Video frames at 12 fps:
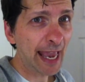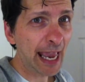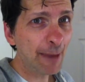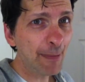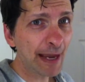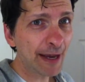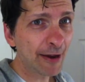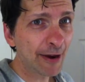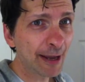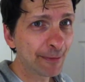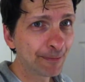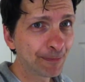hey big
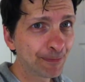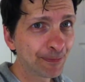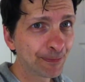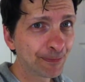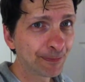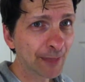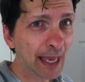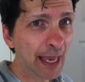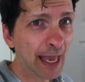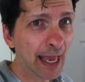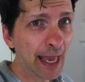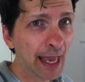fella,
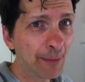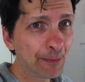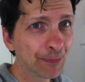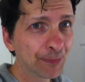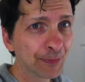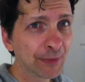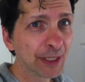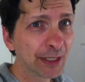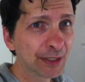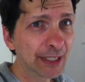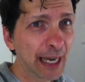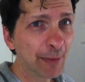um,
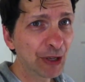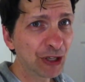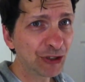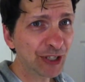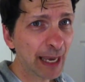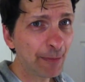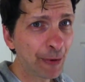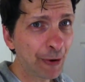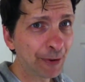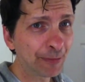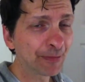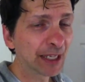check out my new
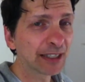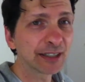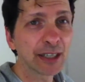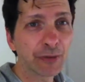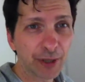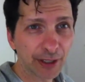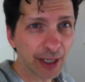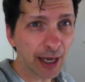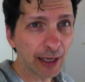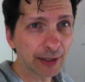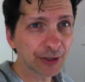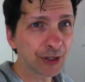skateboard and stuff like
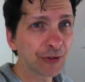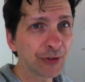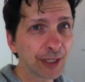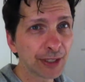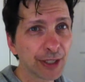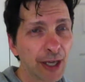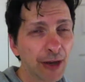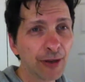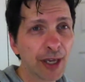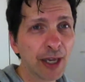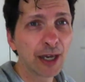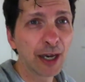that sort of thing.
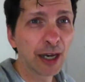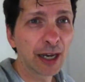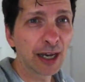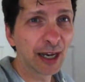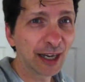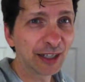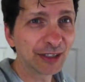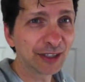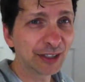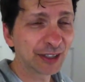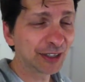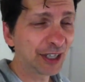So I
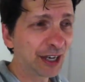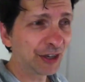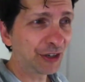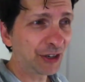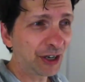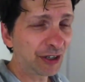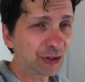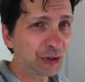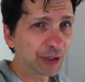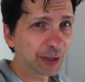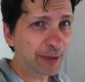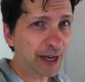just decided I'd
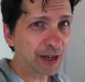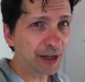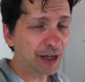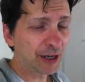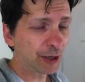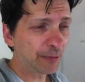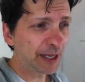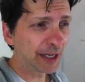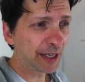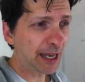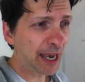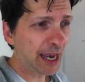talk about it a little
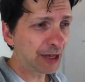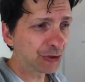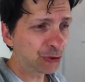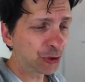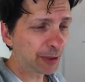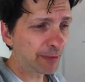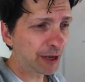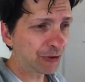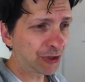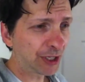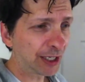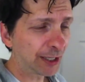bit and talk
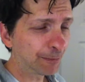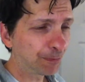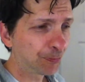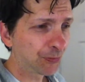about the